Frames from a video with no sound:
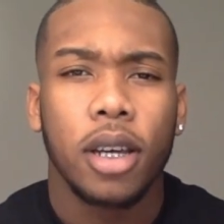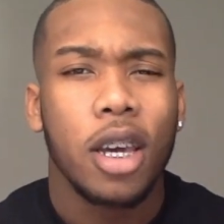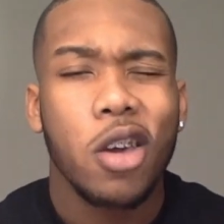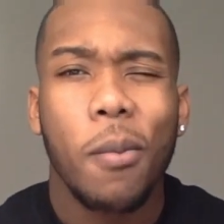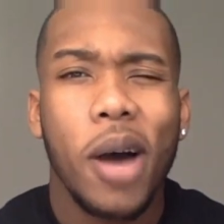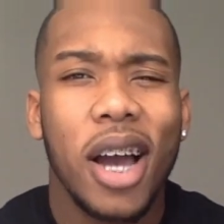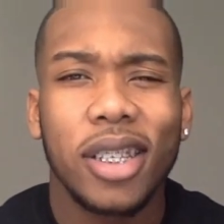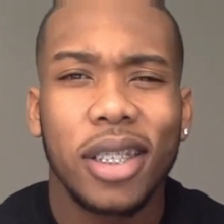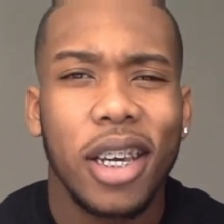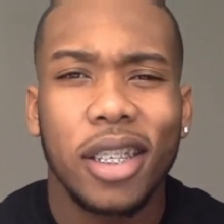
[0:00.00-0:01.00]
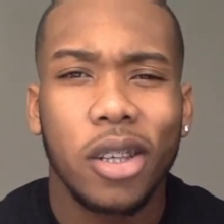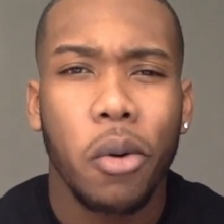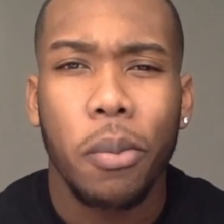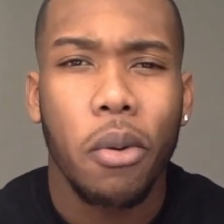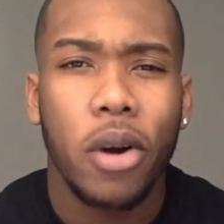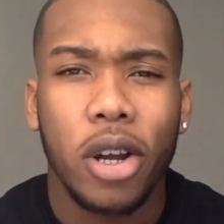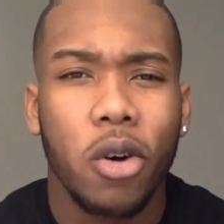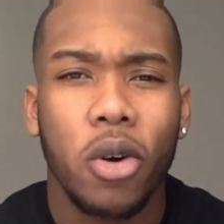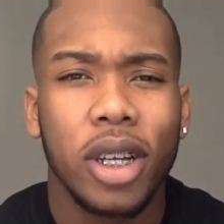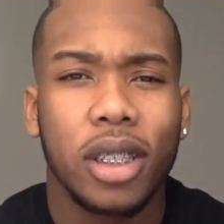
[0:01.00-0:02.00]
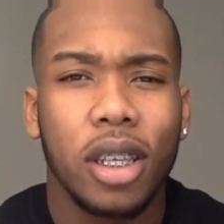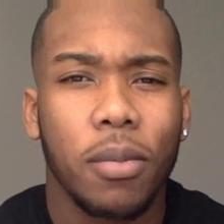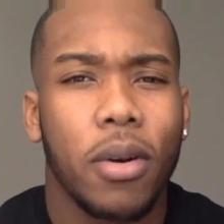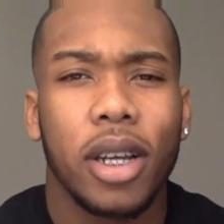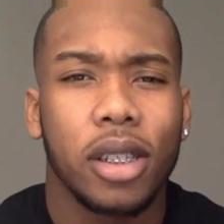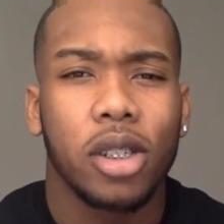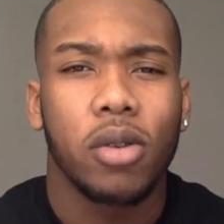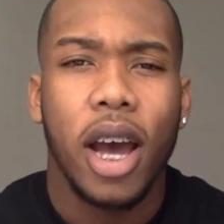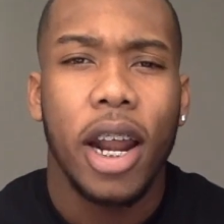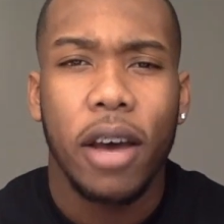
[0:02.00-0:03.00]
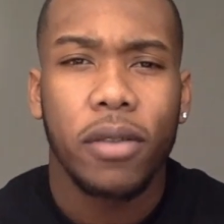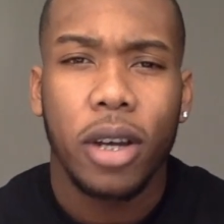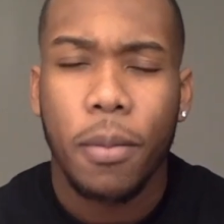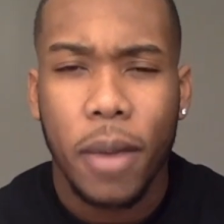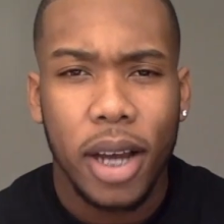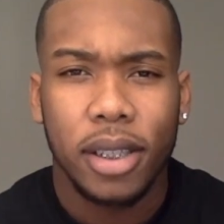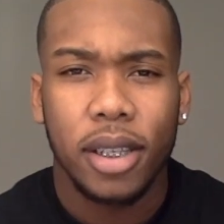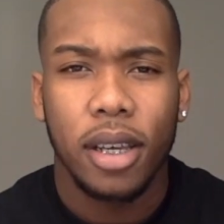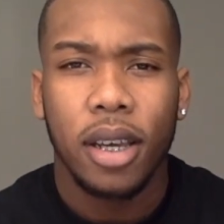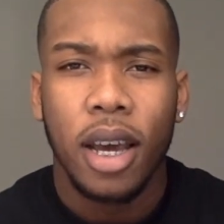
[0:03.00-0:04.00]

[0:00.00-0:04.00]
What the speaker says: Your mindset is so important going into the process. You got to have a good mindset.